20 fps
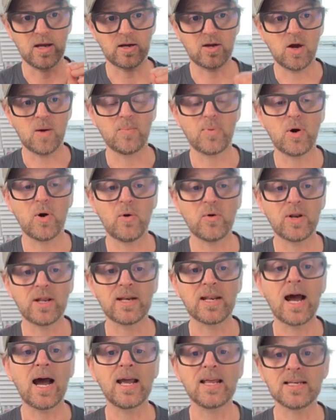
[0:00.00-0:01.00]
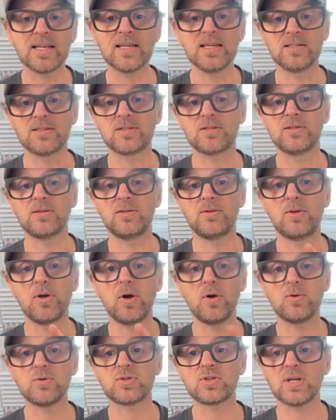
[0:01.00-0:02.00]
component IDs.
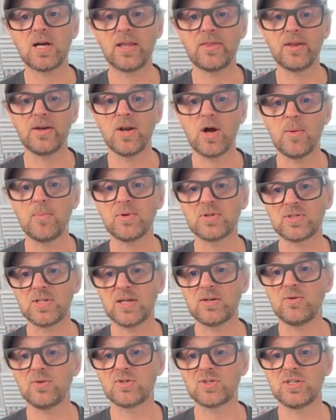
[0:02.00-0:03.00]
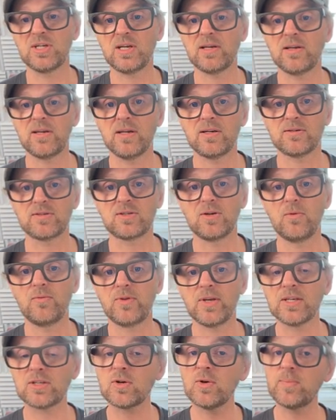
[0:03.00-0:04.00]
Those are the numbers that you're seeing here. So
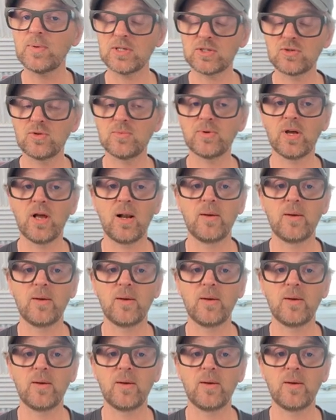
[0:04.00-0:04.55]
this could be super